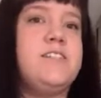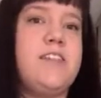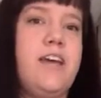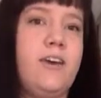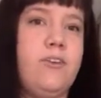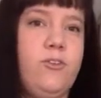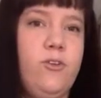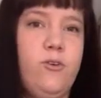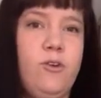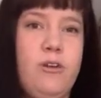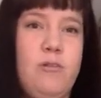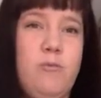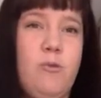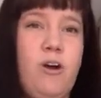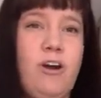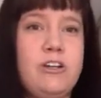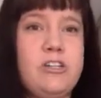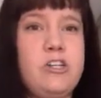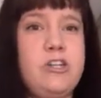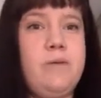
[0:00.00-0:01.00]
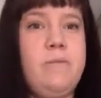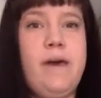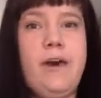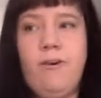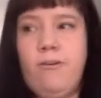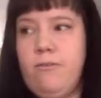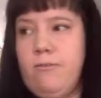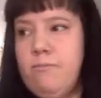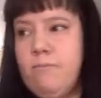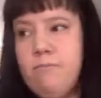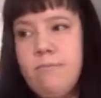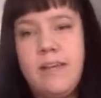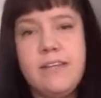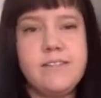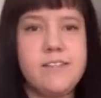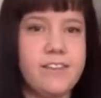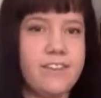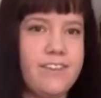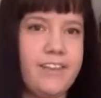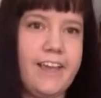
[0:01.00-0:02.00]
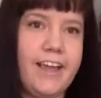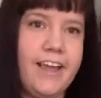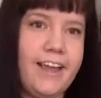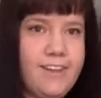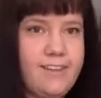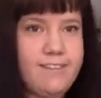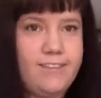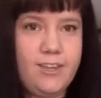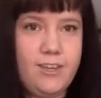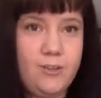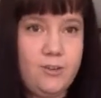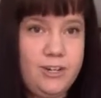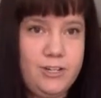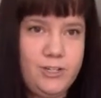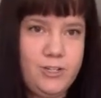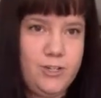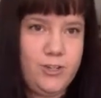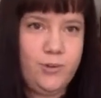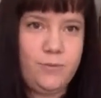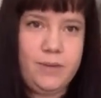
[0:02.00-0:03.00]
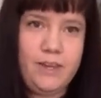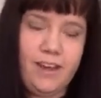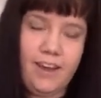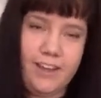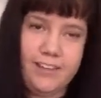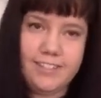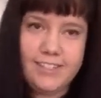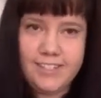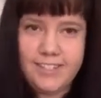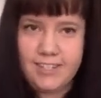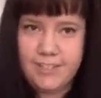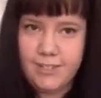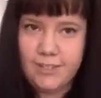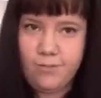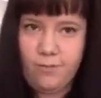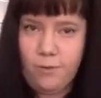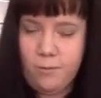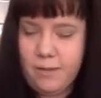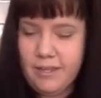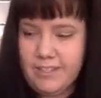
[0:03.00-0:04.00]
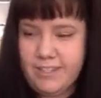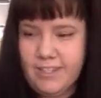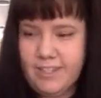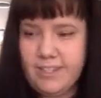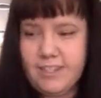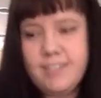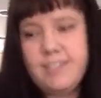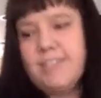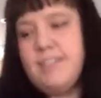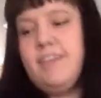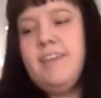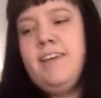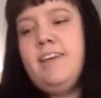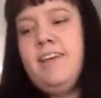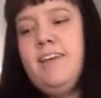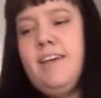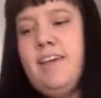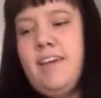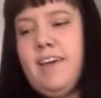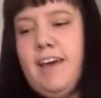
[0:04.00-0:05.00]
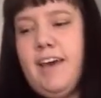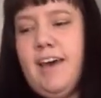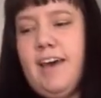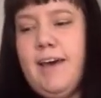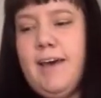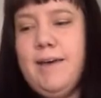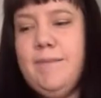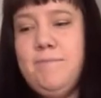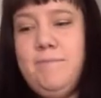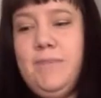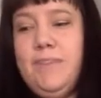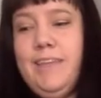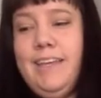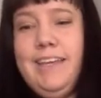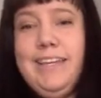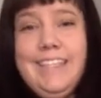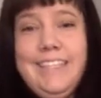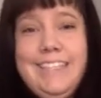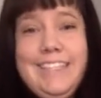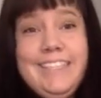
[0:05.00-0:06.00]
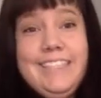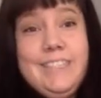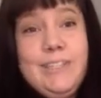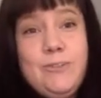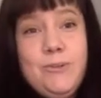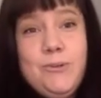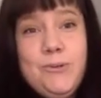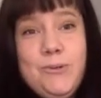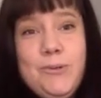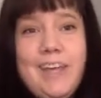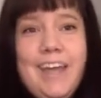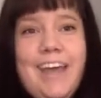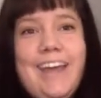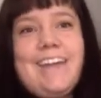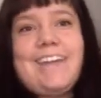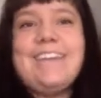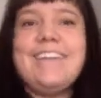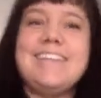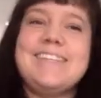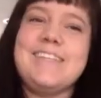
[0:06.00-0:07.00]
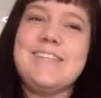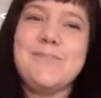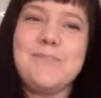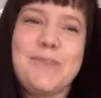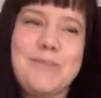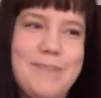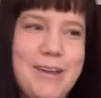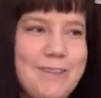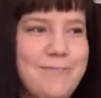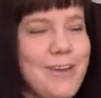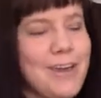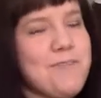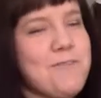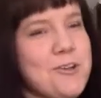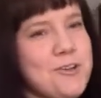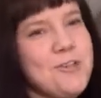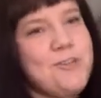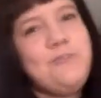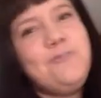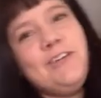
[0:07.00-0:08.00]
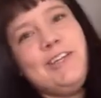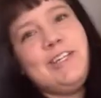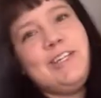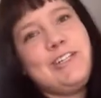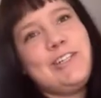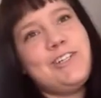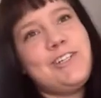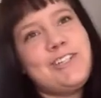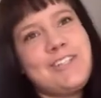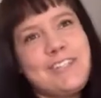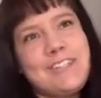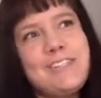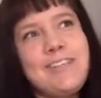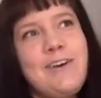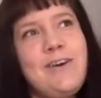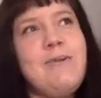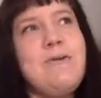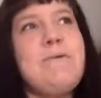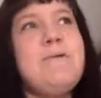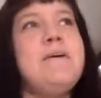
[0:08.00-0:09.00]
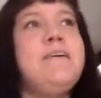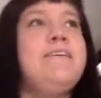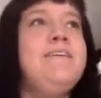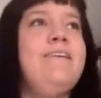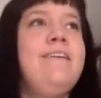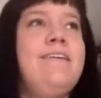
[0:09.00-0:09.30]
download and watch about basically anything you need to know behind the scenes for business. Um, ooh, yay. This is one of my favorite new features. So,